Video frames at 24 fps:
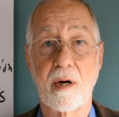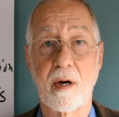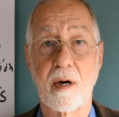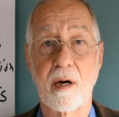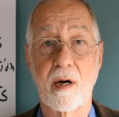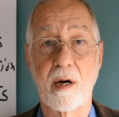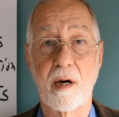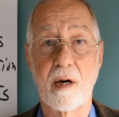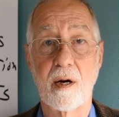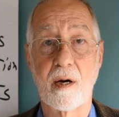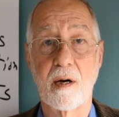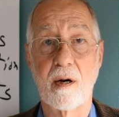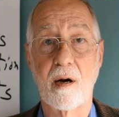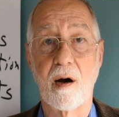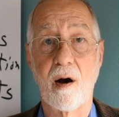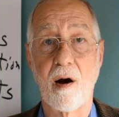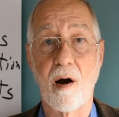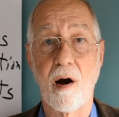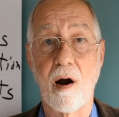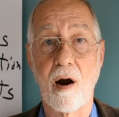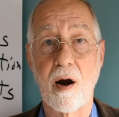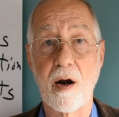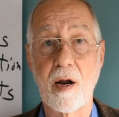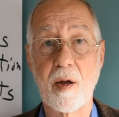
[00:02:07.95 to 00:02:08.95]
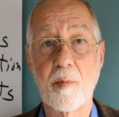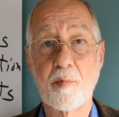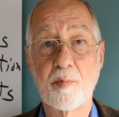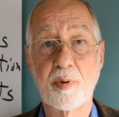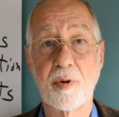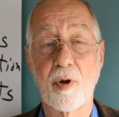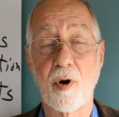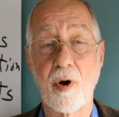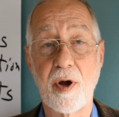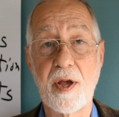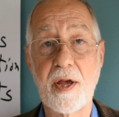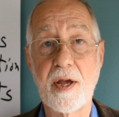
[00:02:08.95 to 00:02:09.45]
are
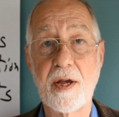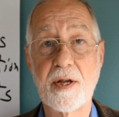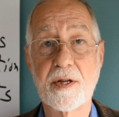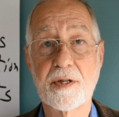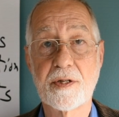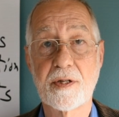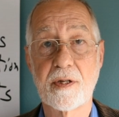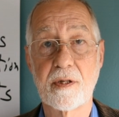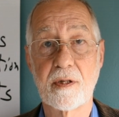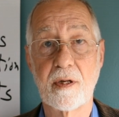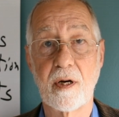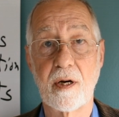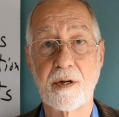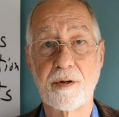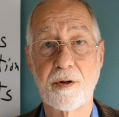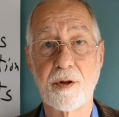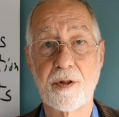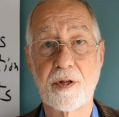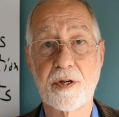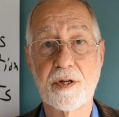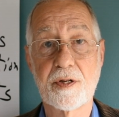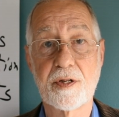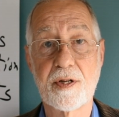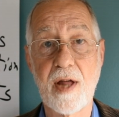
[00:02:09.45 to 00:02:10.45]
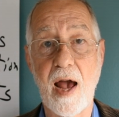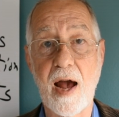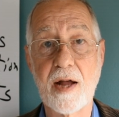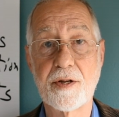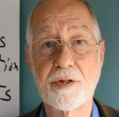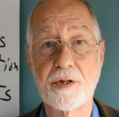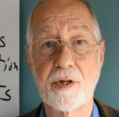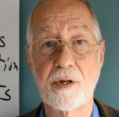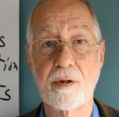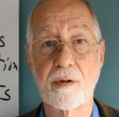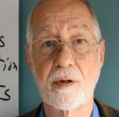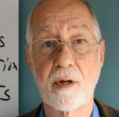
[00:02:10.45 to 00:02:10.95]
employees under the
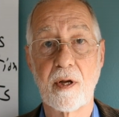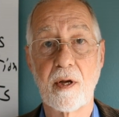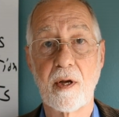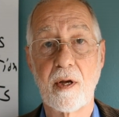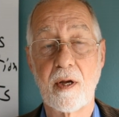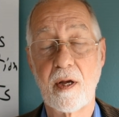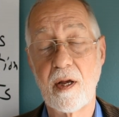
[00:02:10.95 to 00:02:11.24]
statute.